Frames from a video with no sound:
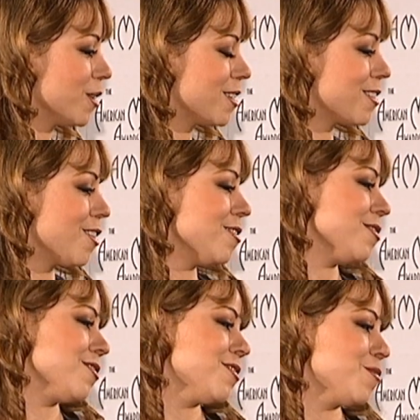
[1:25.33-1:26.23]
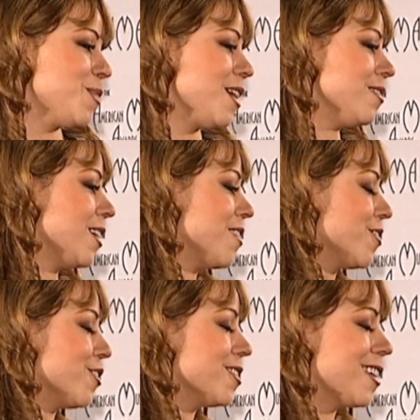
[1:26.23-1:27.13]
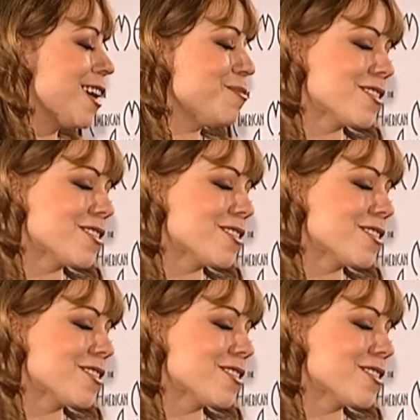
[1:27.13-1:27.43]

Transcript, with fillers: it's all about having a good time.